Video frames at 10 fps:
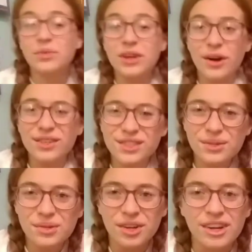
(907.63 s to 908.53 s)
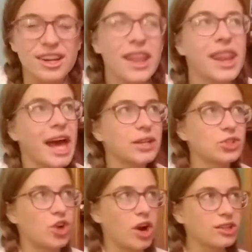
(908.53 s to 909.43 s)
We also learn that
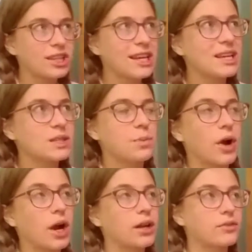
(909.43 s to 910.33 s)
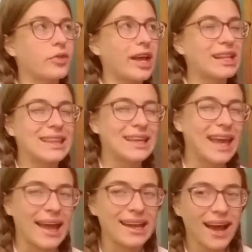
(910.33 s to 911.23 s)
Charlie is part of like the
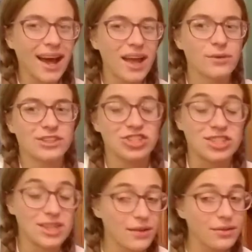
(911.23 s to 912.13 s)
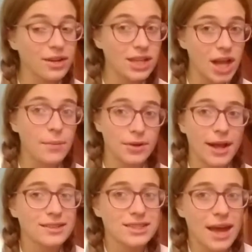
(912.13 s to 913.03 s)
Canine, which definitely not
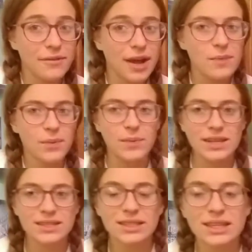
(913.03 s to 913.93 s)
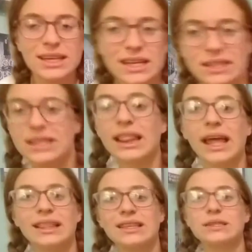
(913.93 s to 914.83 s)
pronouncing that right, but basically he's in
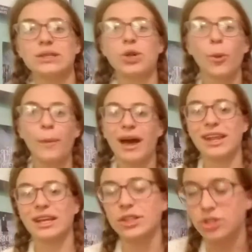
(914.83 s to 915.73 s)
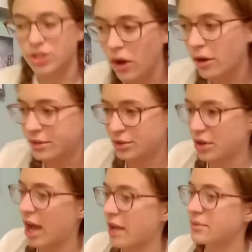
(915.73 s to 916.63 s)
like this nomadic dog
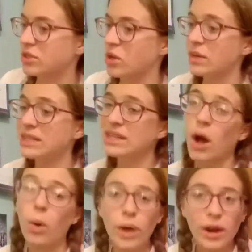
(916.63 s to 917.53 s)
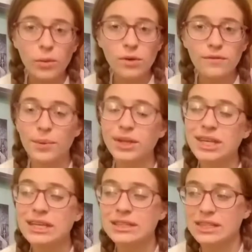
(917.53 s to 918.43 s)
tribe, so he's not a werewolf, but
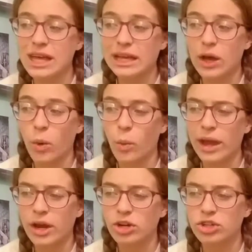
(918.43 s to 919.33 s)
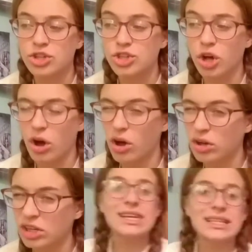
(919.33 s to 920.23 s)
he's like a
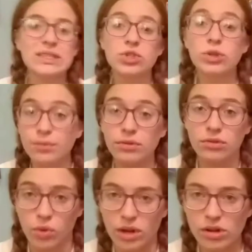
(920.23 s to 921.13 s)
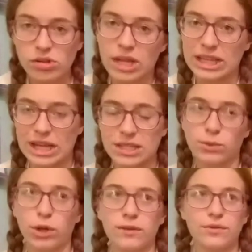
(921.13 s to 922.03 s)
were-dog. He's super loyal, like that's
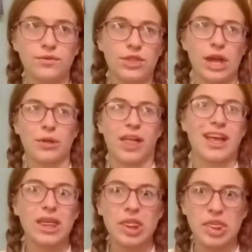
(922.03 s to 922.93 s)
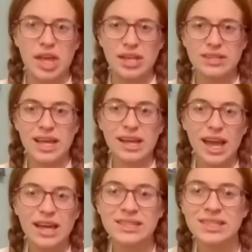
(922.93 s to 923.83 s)
one of their like things, I
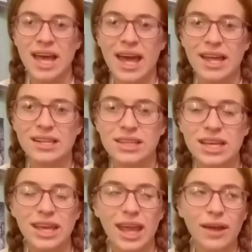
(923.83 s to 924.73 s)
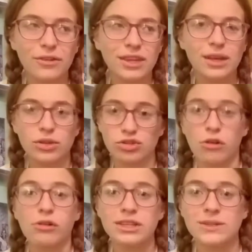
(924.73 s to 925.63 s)
guess, and he can't really
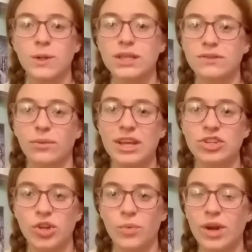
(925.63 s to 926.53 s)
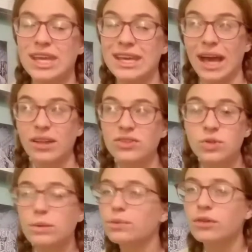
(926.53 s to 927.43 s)
control his transformation when he gets
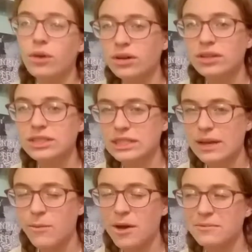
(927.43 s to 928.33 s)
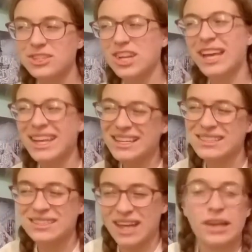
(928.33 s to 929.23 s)
super loyal to someone, which I guess
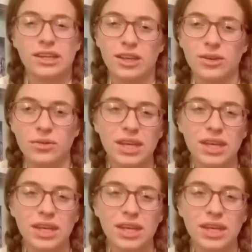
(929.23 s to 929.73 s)
is kind of cute.